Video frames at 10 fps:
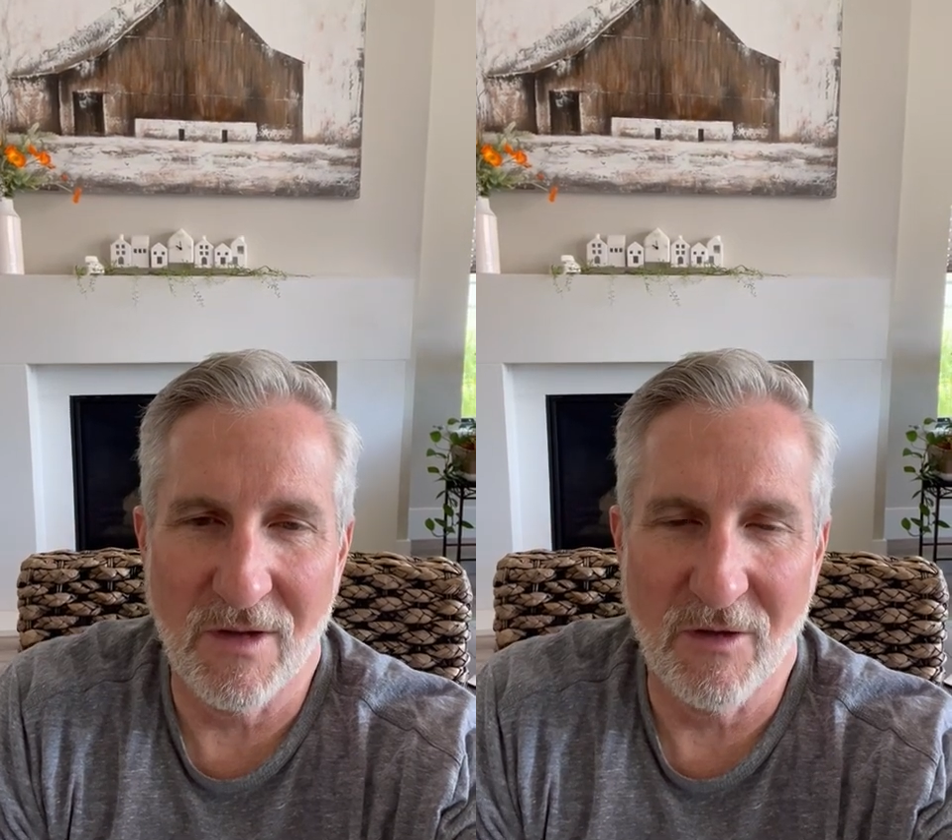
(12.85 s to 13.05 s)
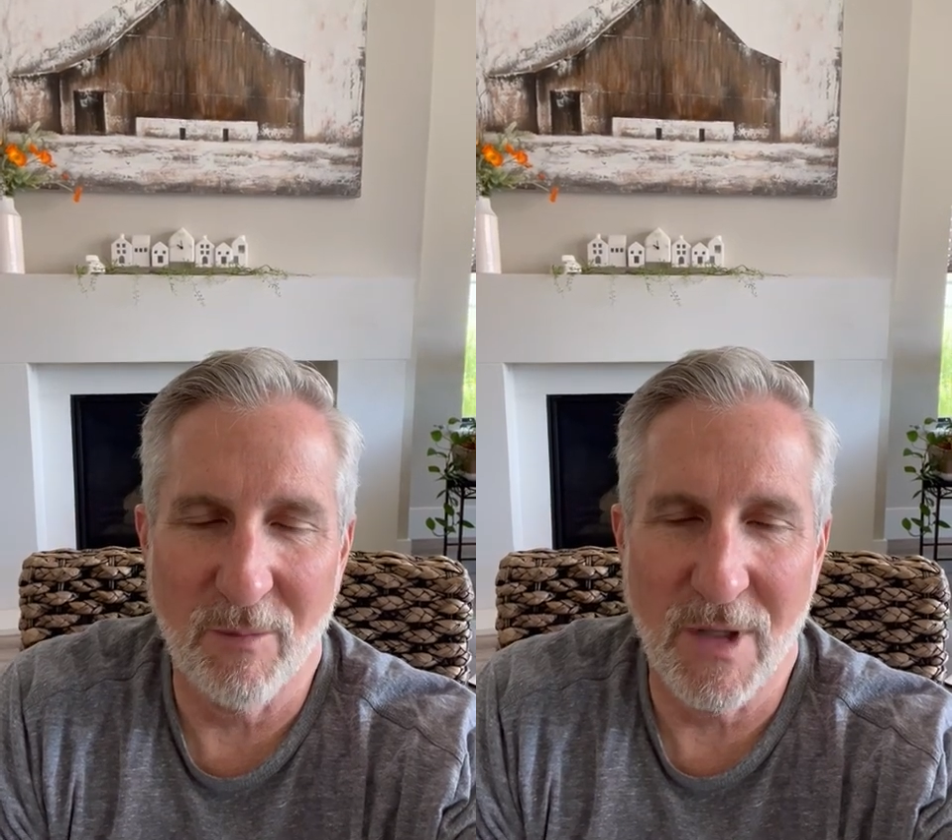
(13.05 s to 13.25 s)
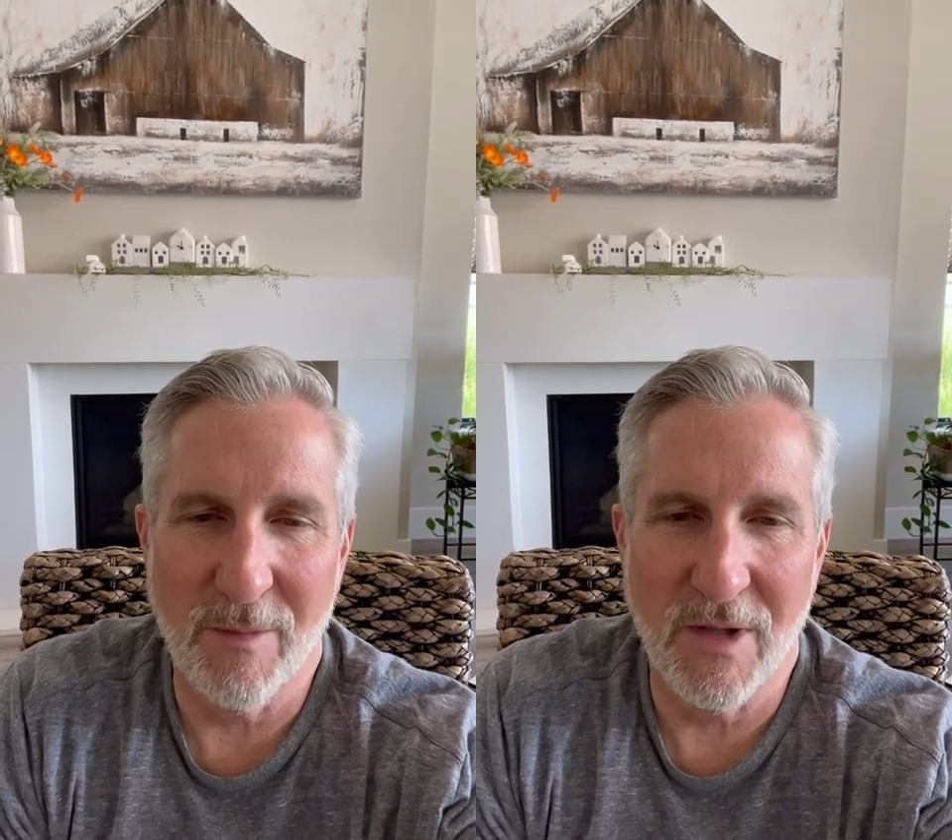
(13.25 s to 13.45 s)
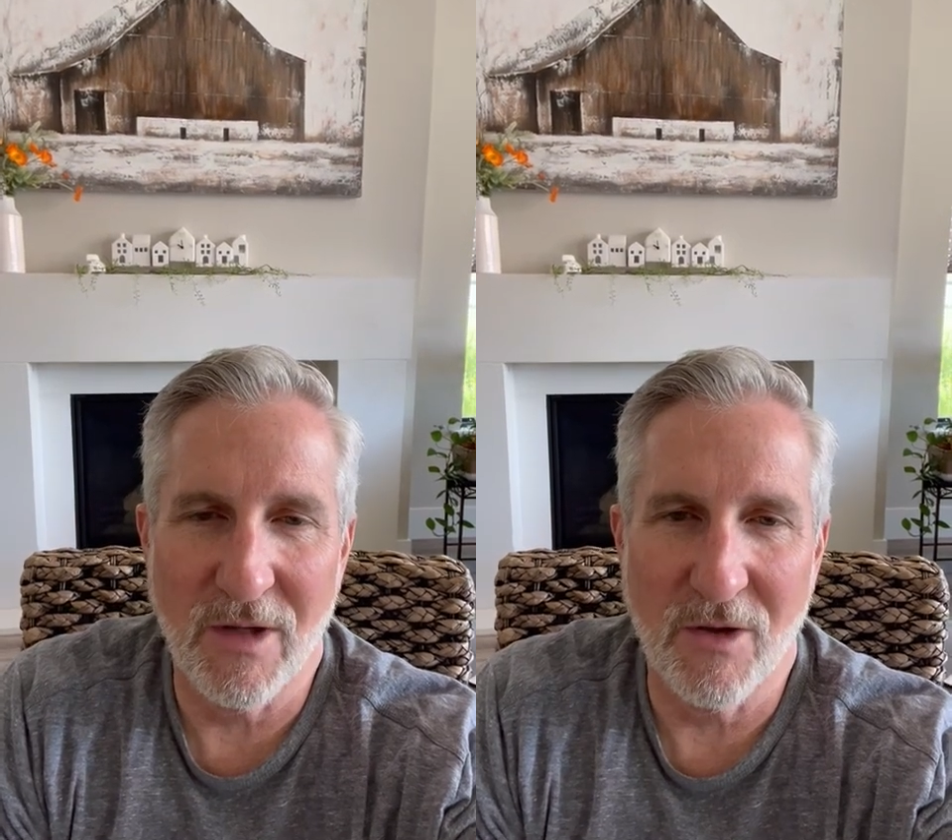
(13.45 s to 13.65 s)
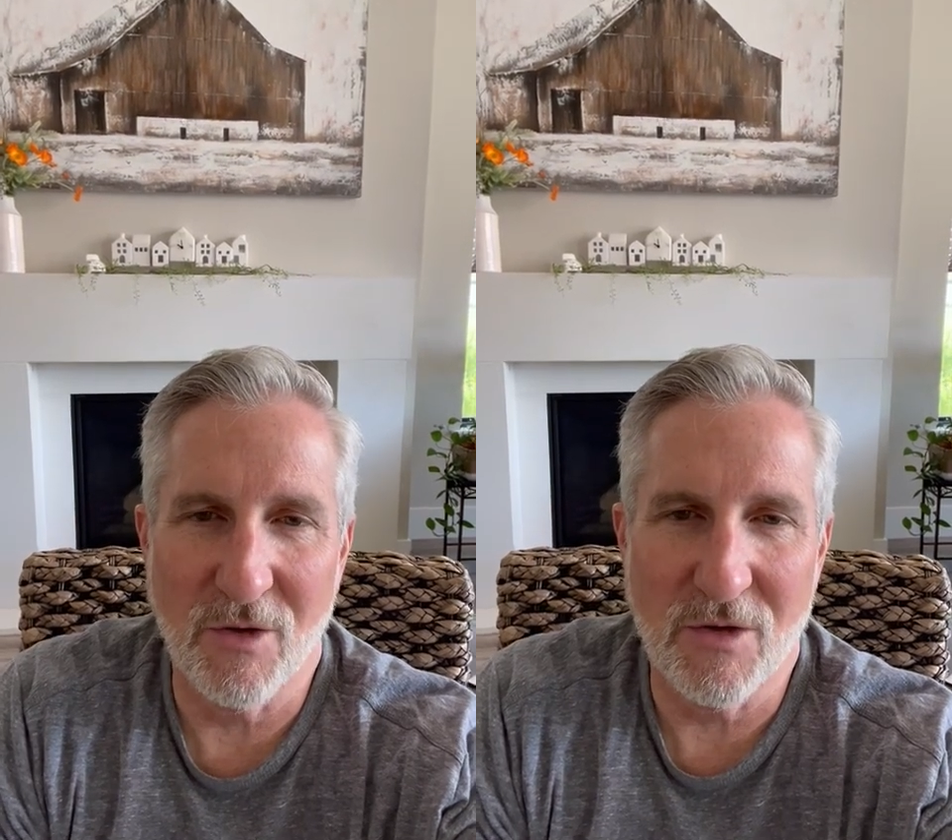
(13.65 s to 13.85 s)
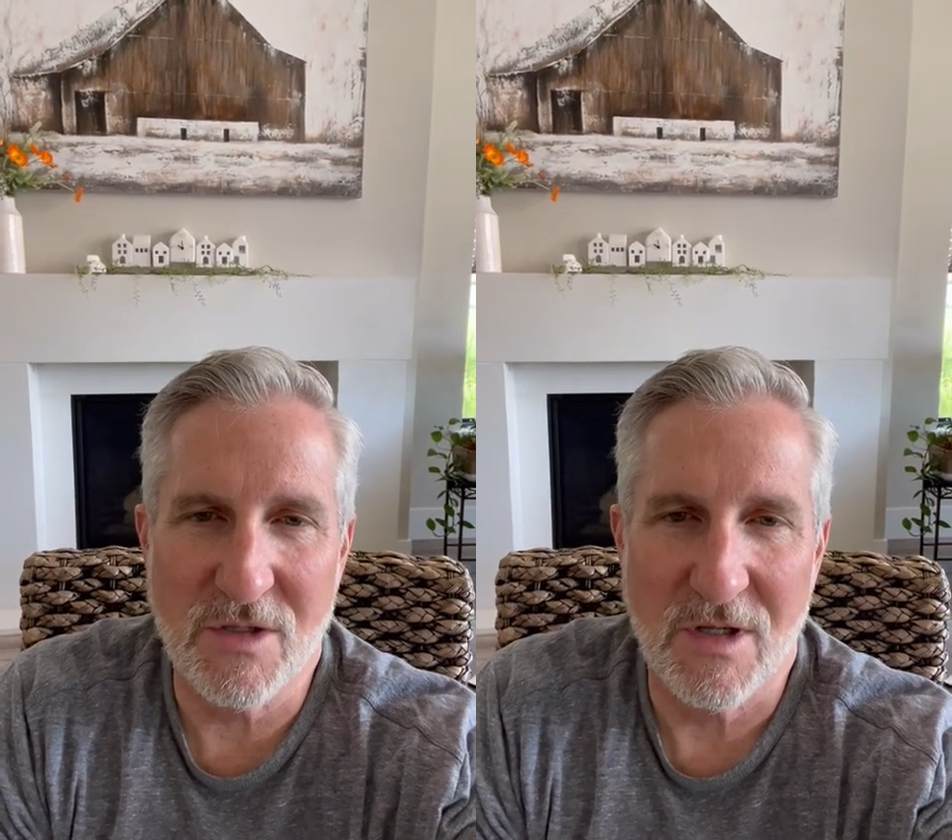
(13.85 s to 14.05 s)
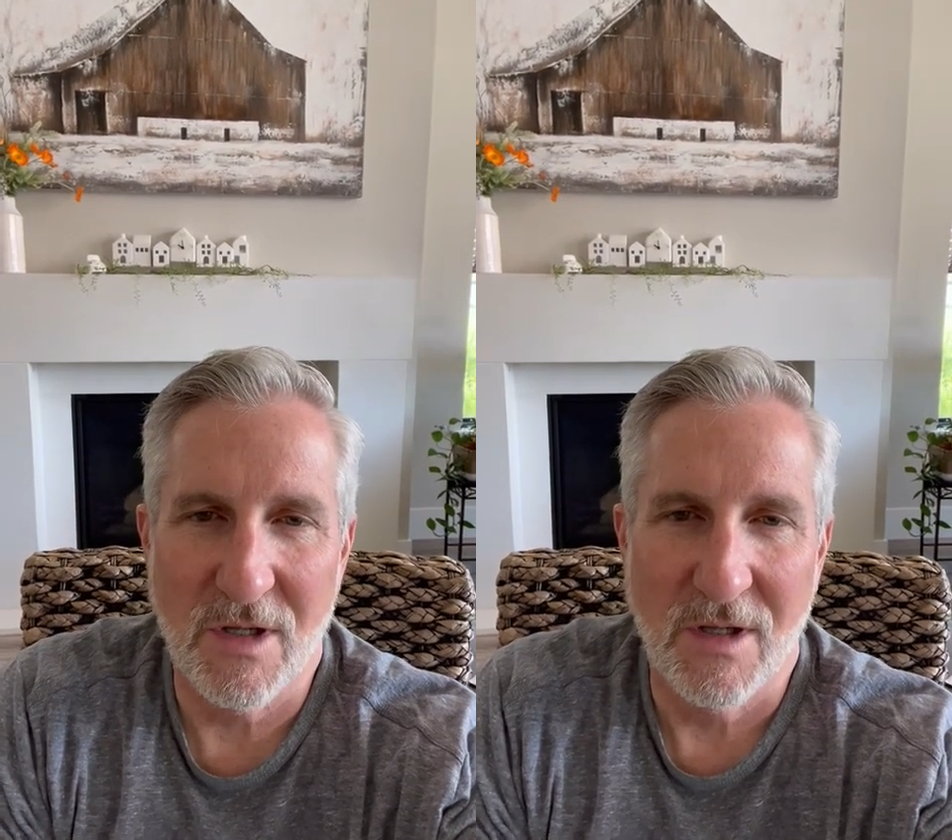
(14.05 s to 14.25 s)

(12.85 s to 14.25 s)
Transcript: these many, many years.